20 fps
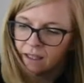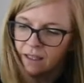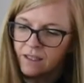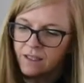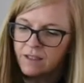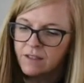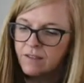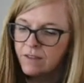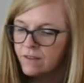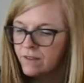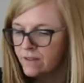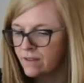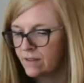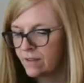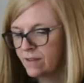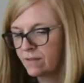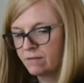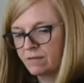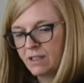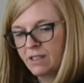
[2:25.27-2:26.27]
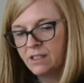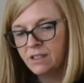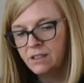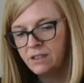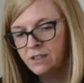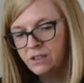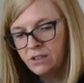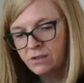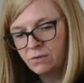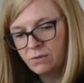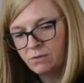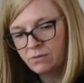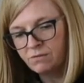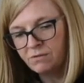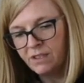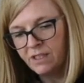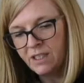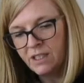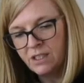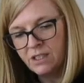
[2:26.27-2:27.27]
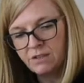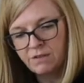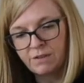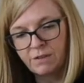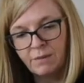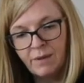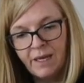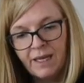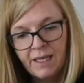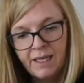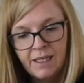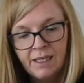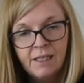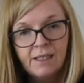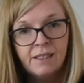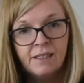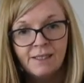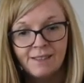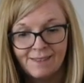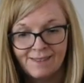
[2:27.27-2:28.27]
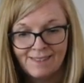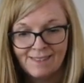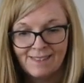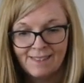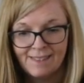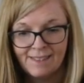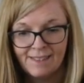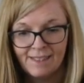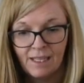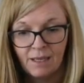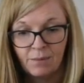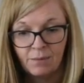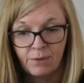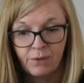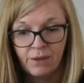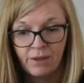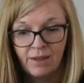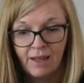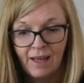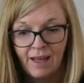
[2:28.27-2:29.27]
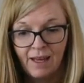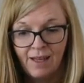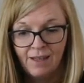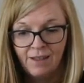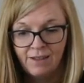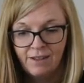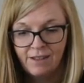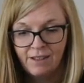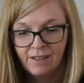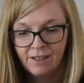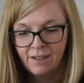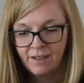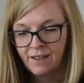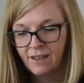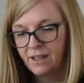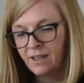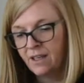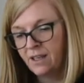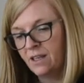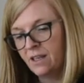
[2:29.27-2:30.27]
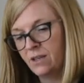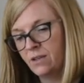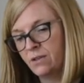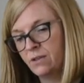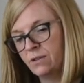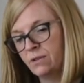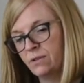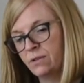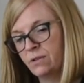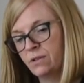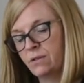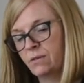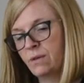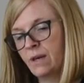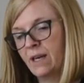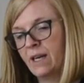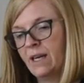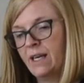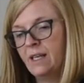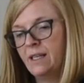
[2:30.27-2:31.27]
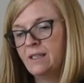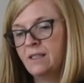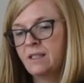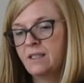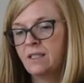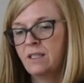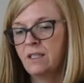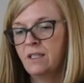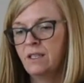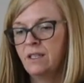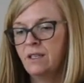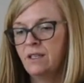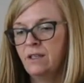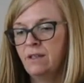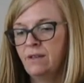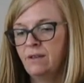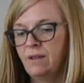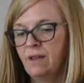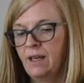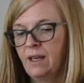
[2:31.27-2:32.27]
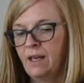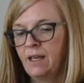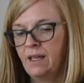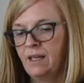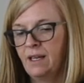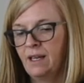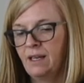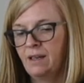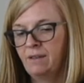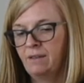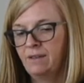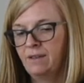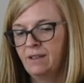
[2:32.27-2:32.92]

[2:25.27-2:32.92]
syringe will reach from here, that point there, look, all the way to there. Now,